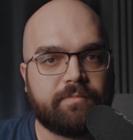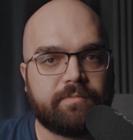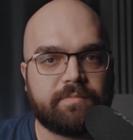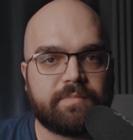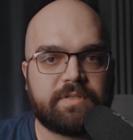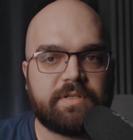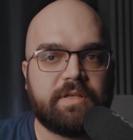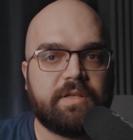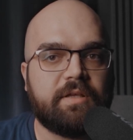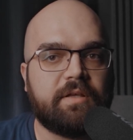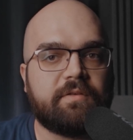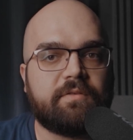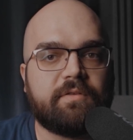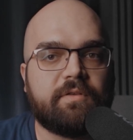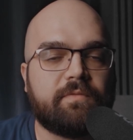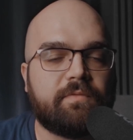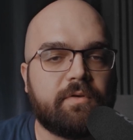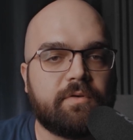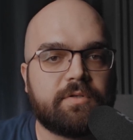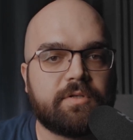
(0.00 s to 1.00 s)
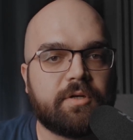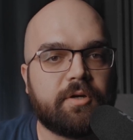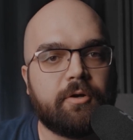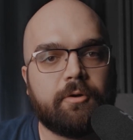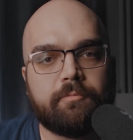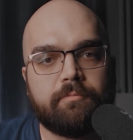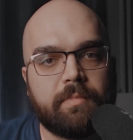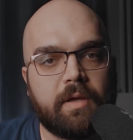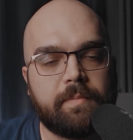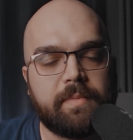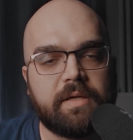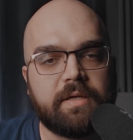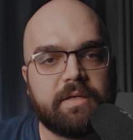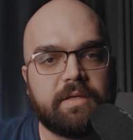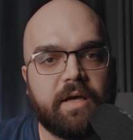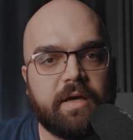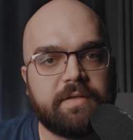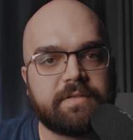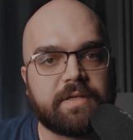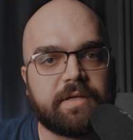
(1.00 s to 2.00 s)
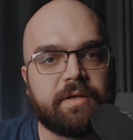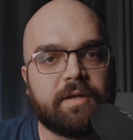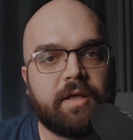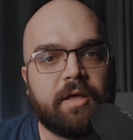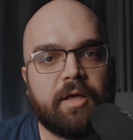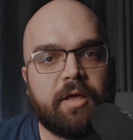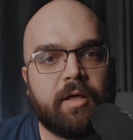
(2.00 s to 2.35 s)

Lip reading: seeing into the future? Maybe he doesn't.